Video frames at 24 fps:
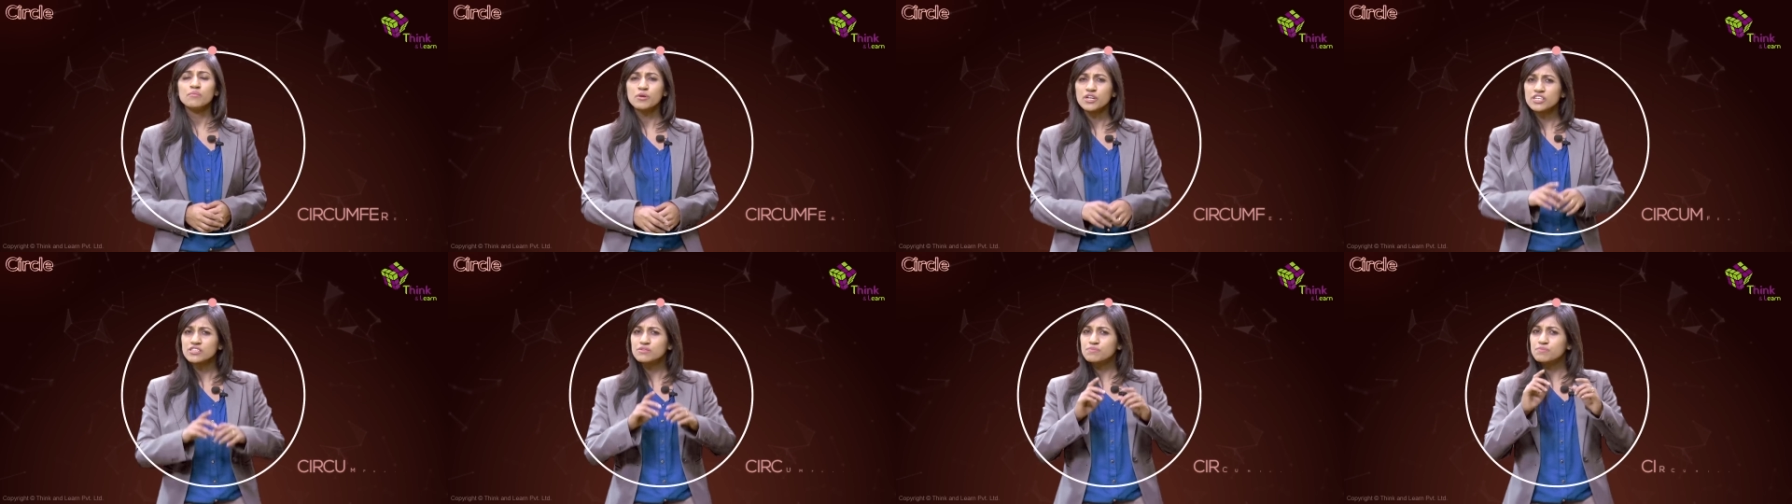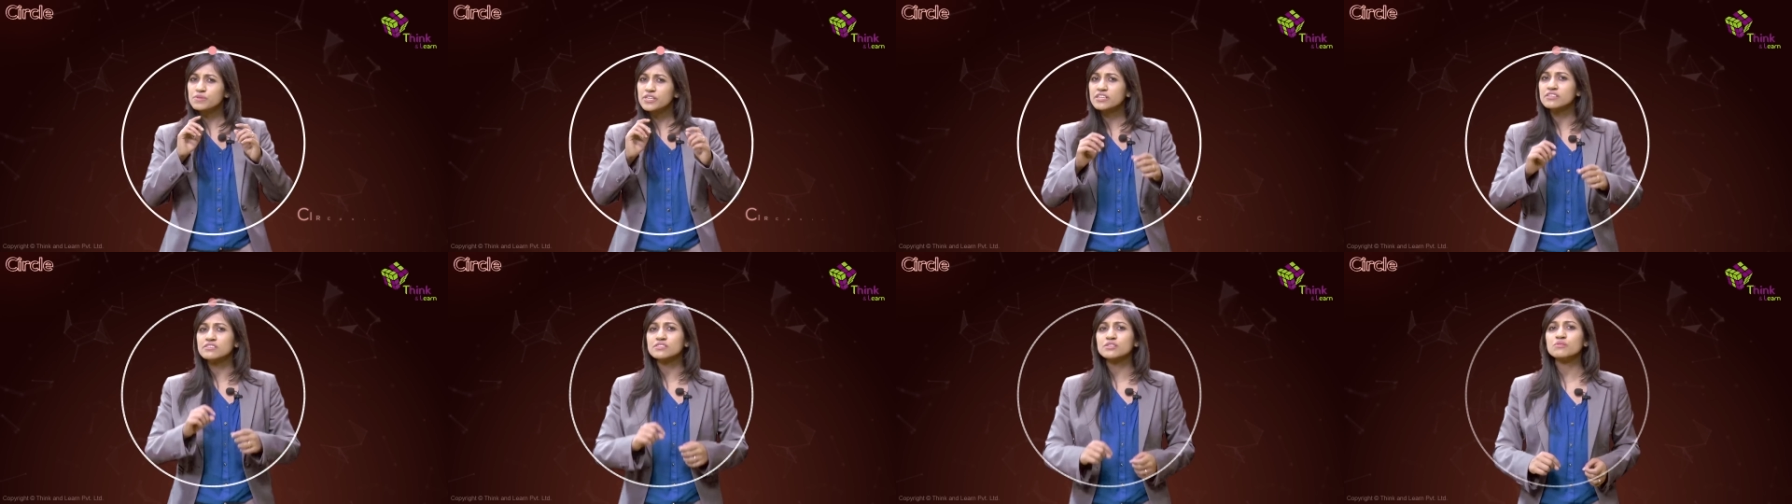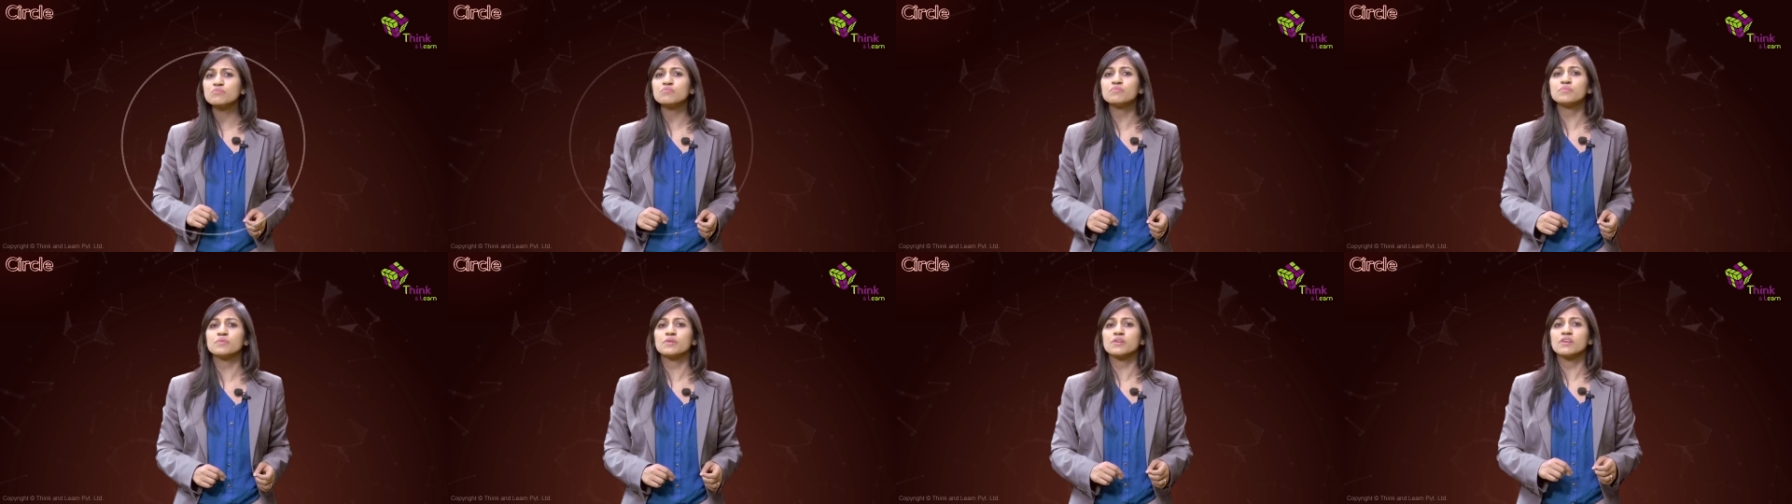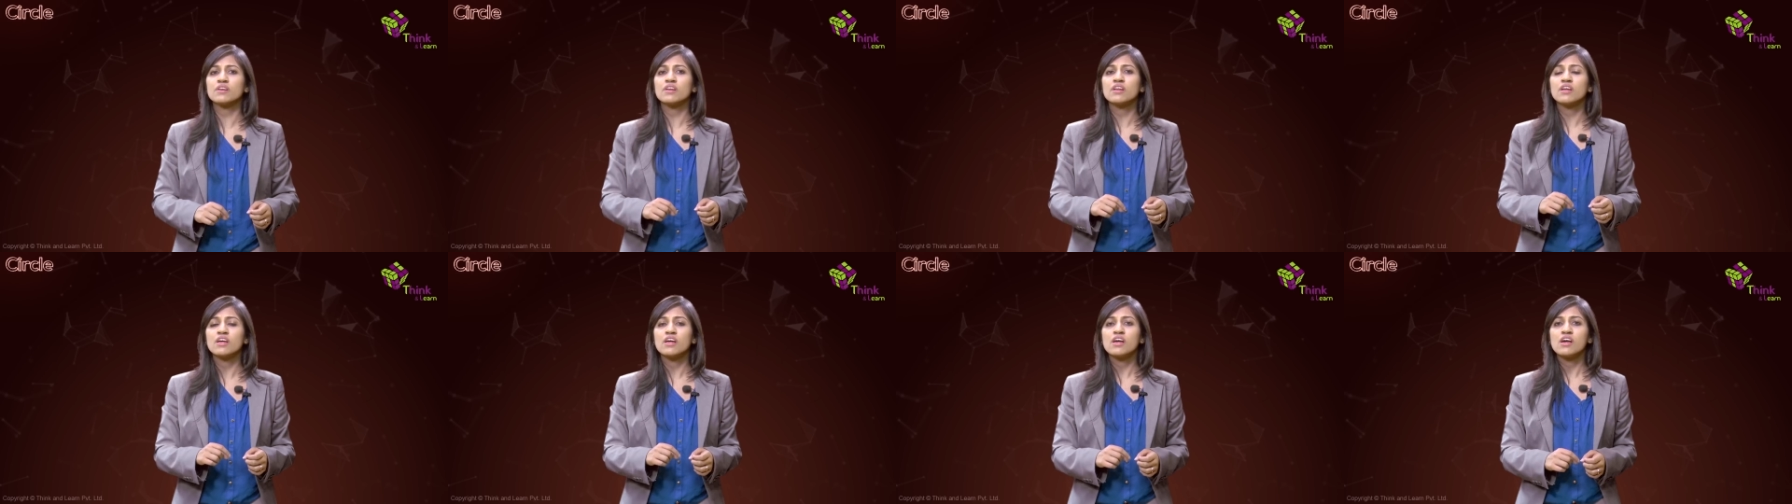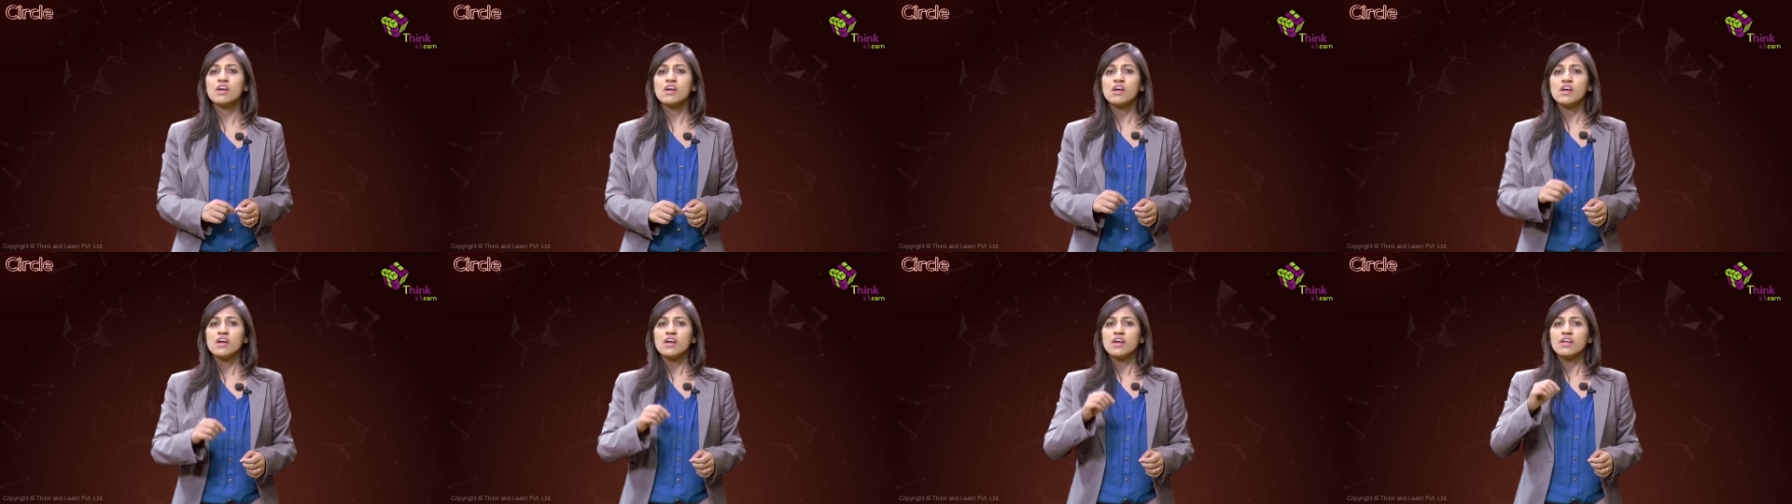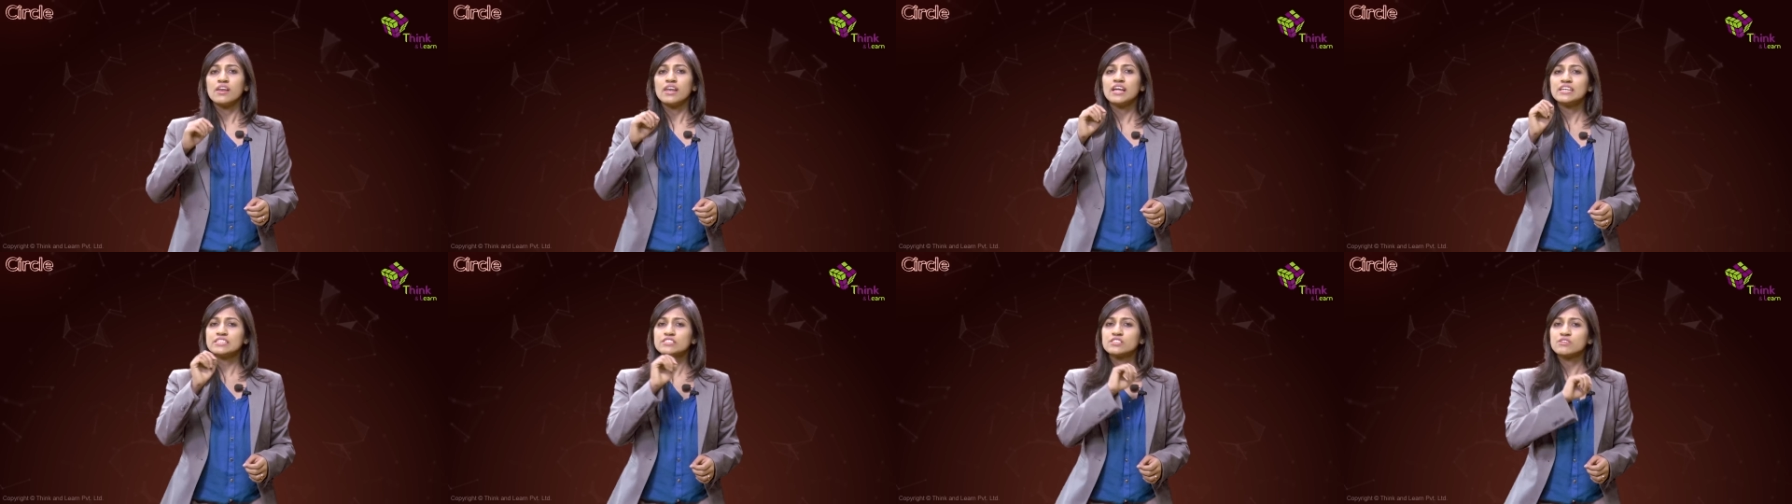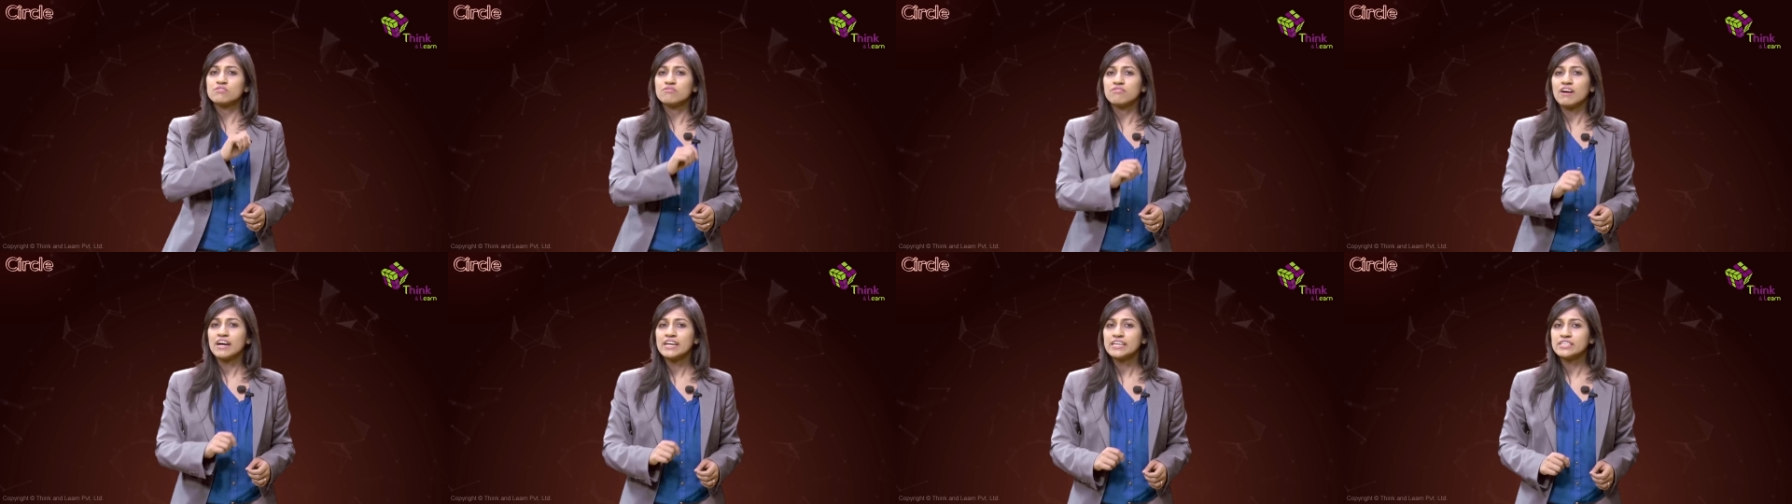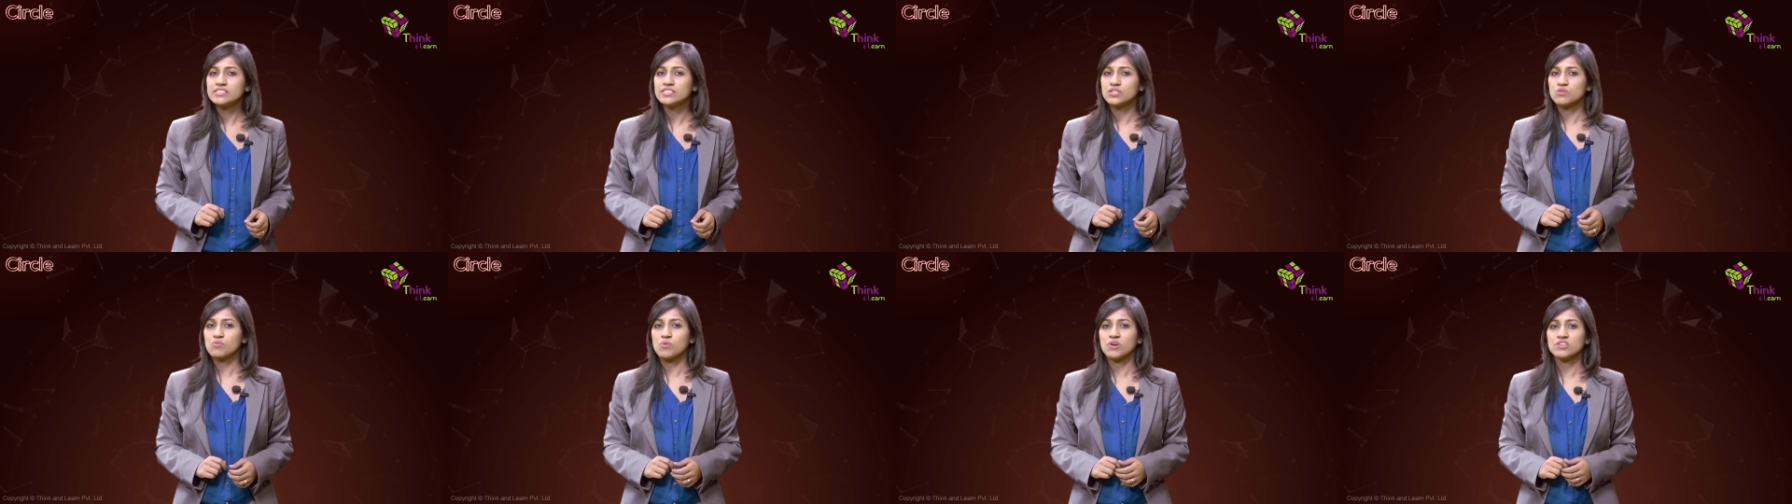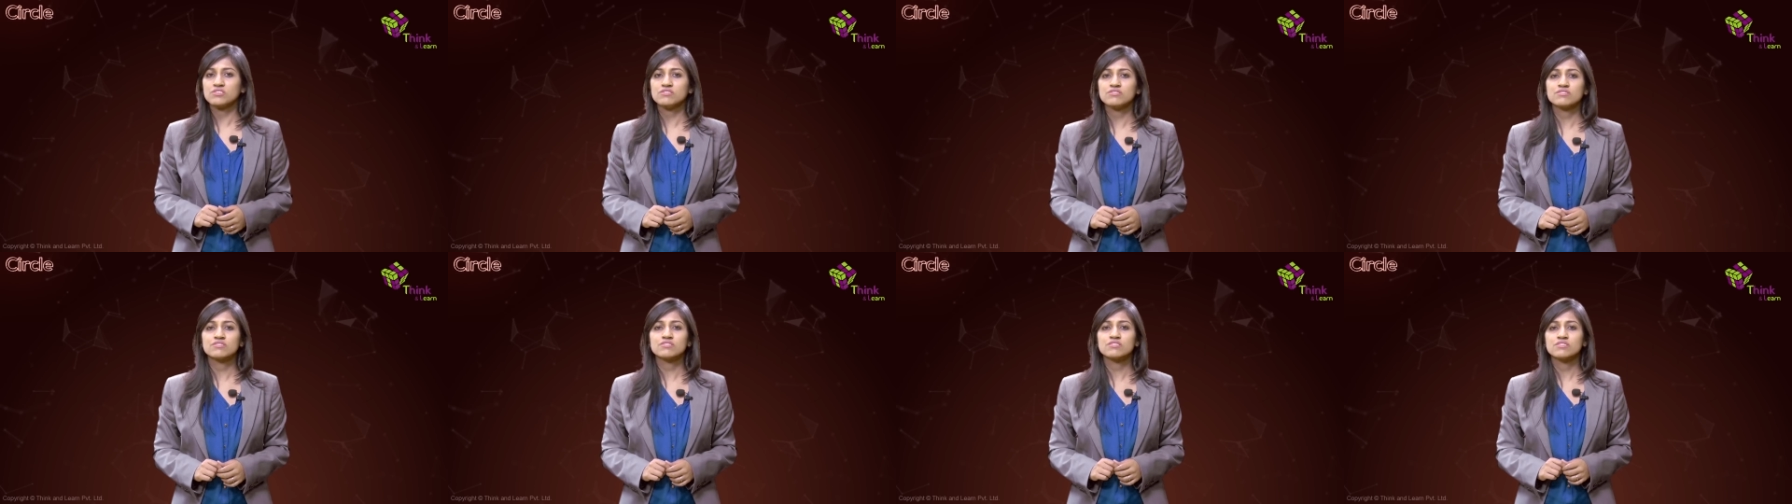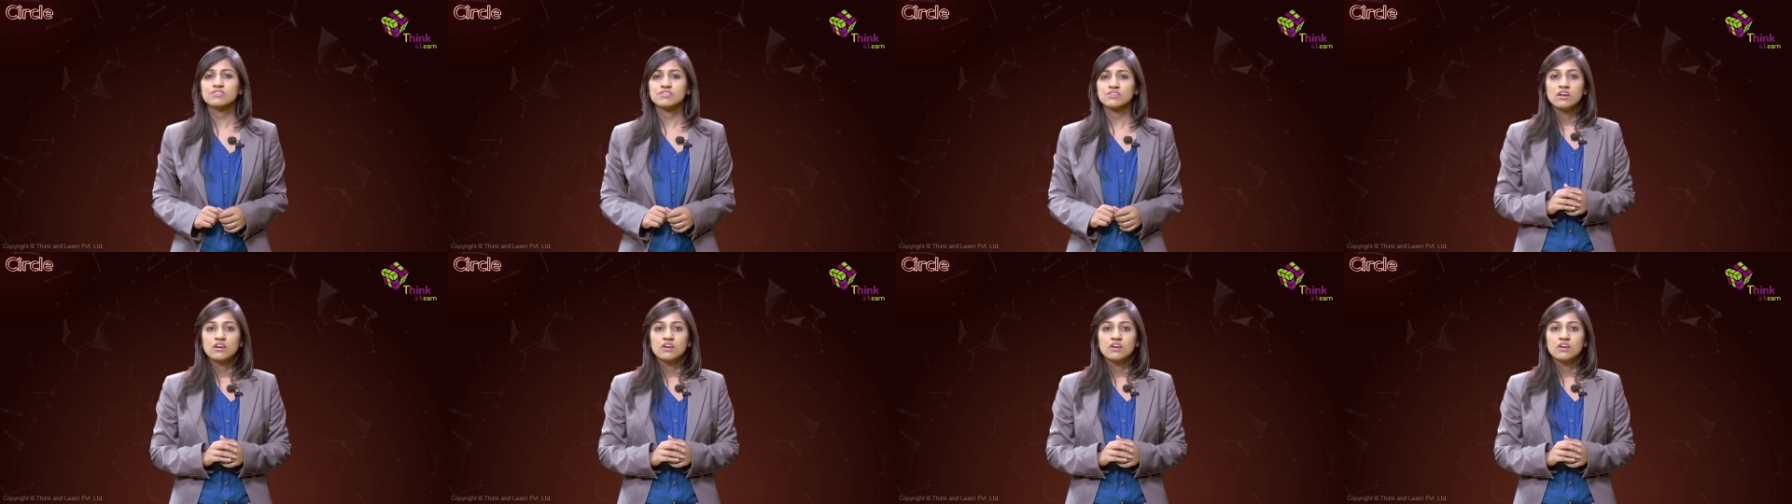But it's pretty simple. Let's revise it once.